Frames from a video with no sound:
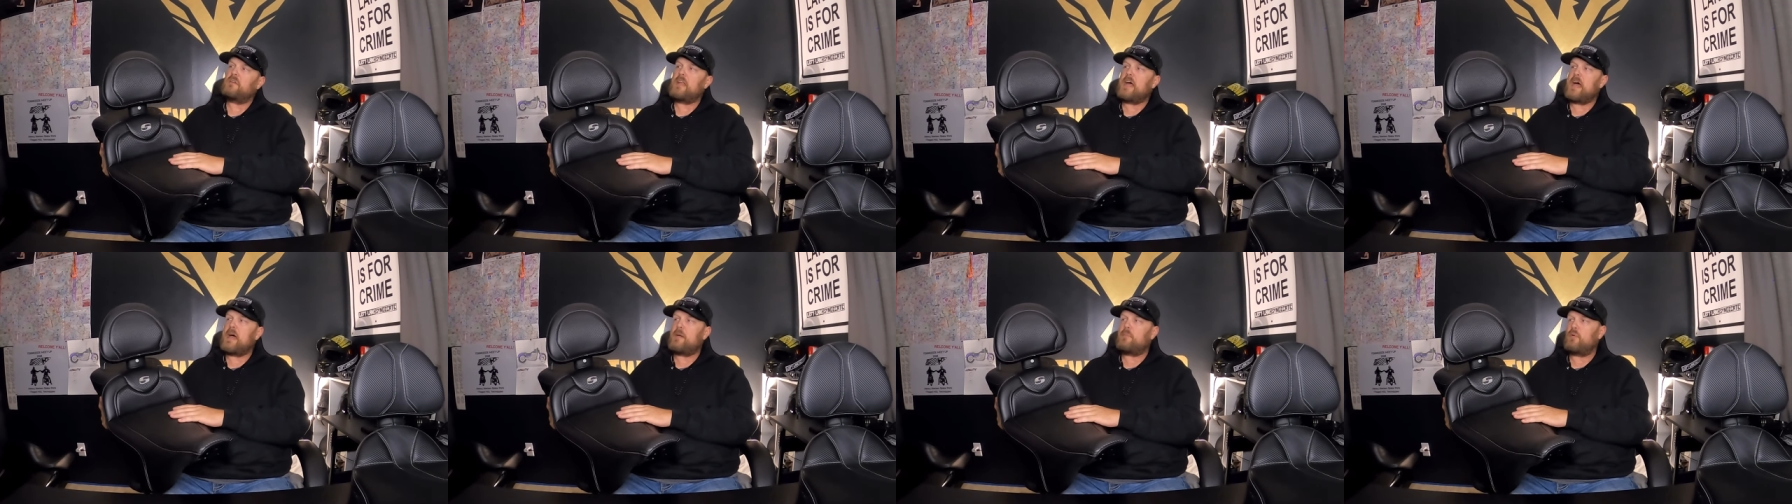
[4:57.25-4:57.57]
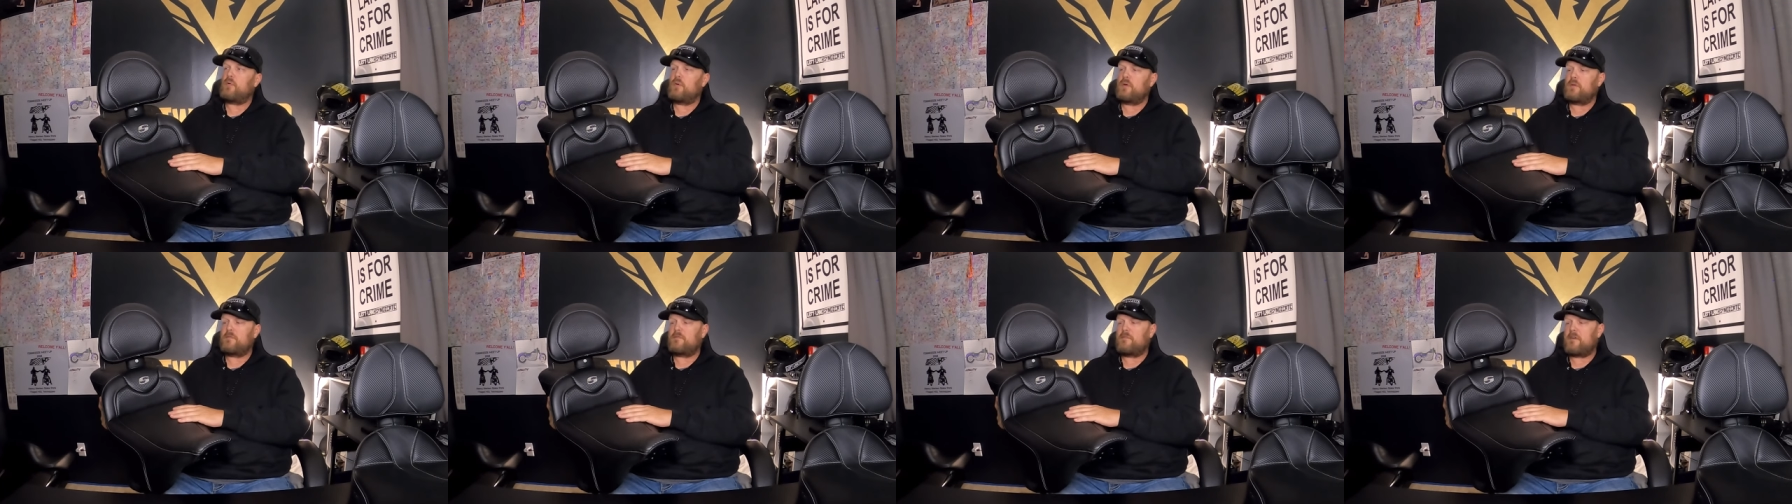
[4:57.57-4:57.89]

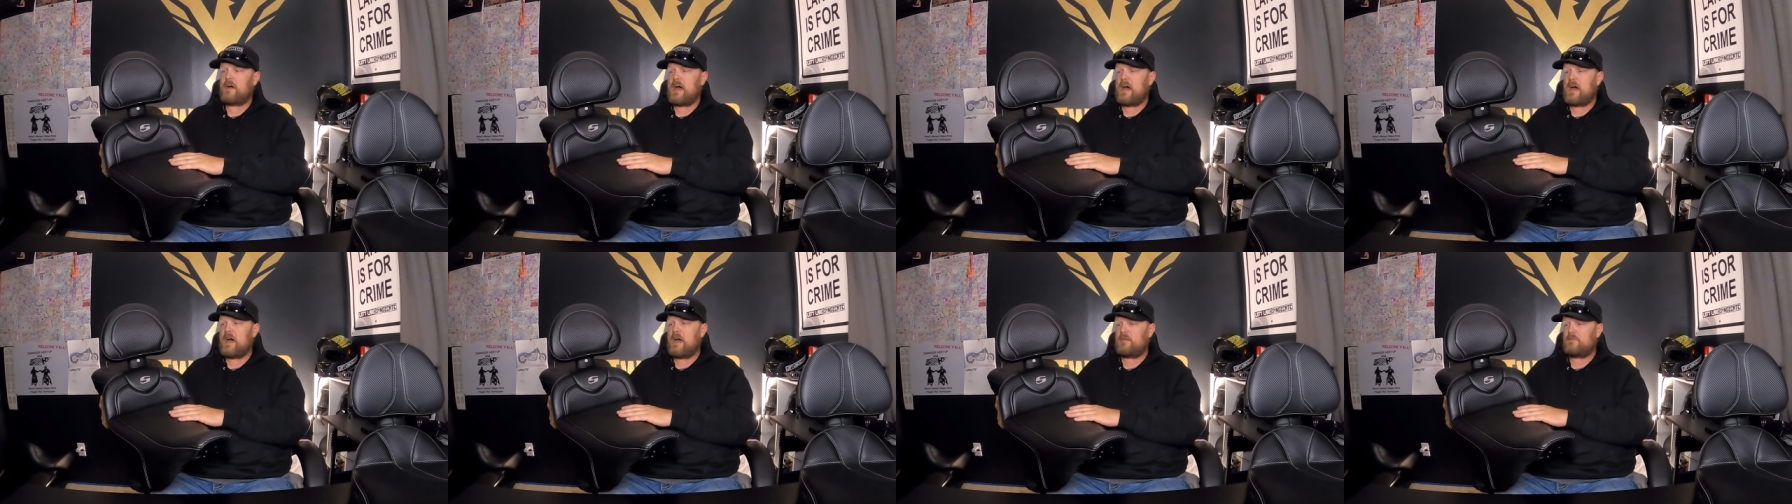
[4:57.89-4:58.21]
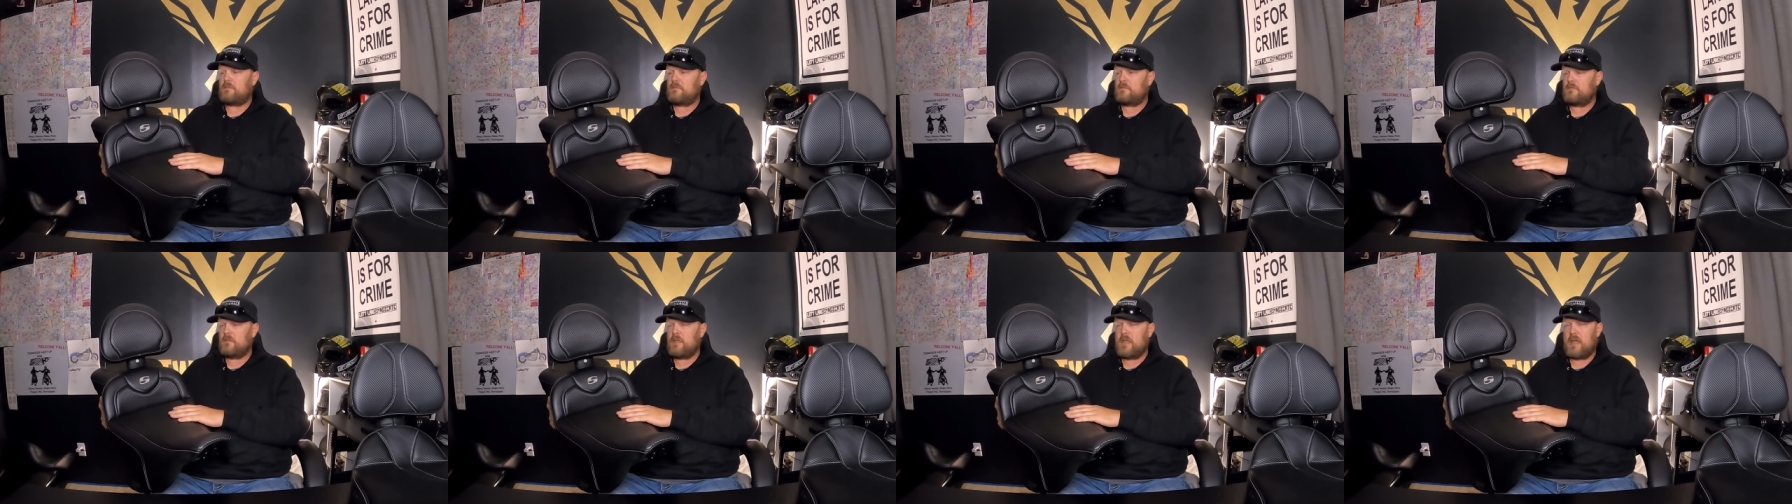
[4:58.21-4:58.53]
9.5
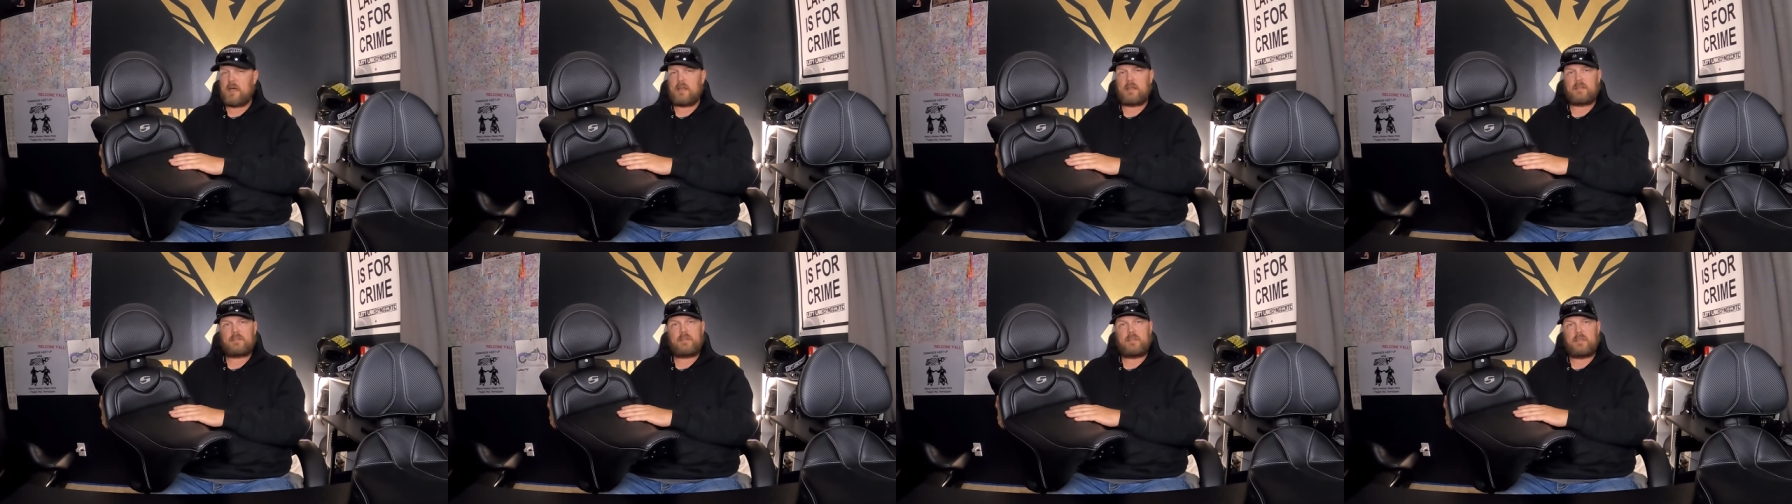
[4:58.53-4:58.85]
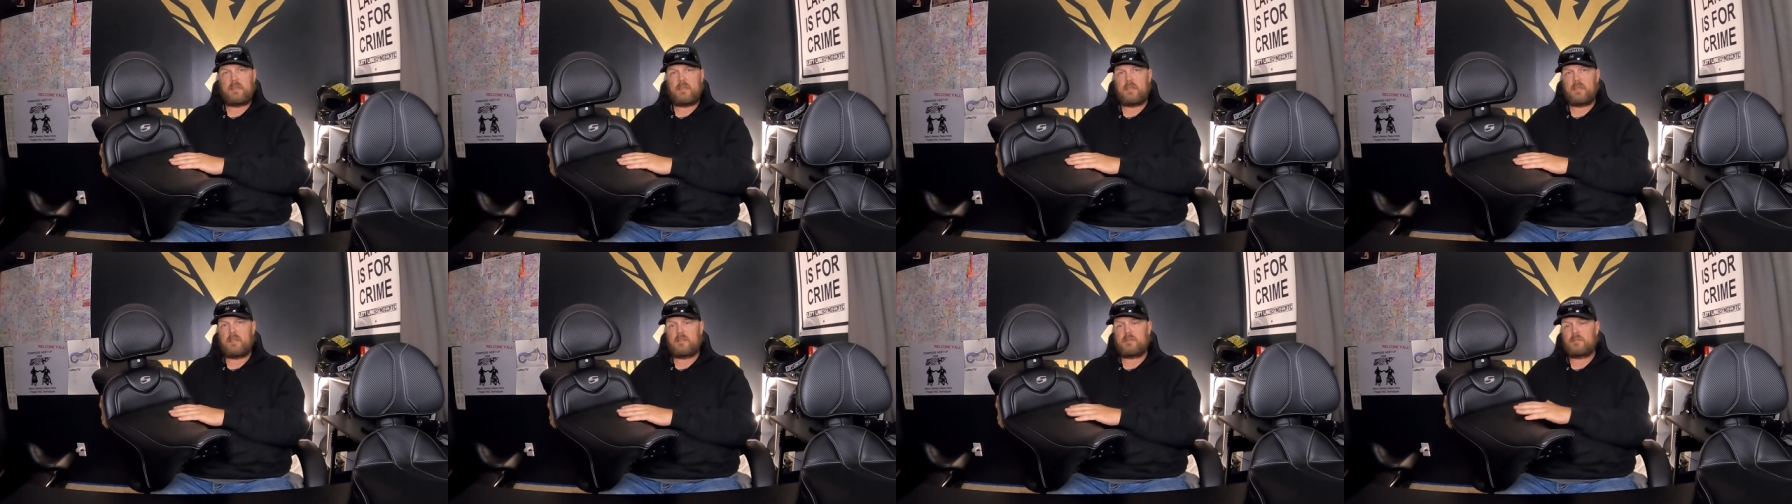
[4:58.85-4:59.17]
out of
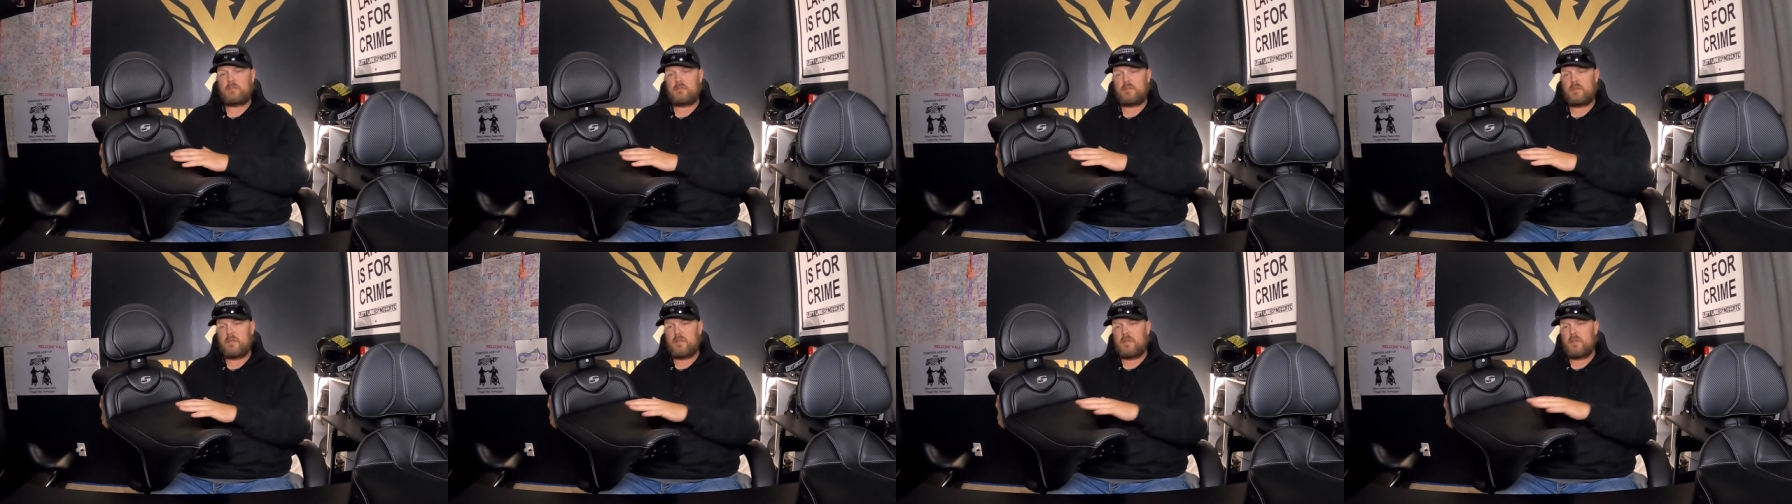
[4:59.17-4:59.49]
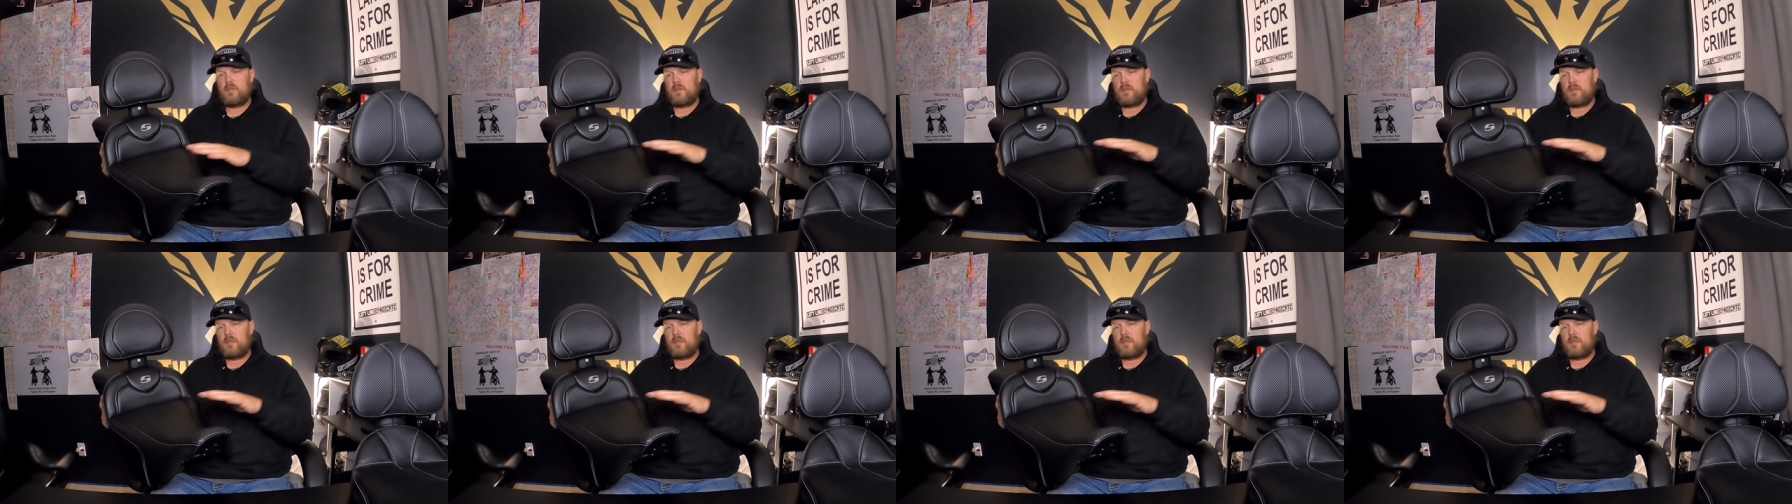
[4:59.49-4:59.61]
10.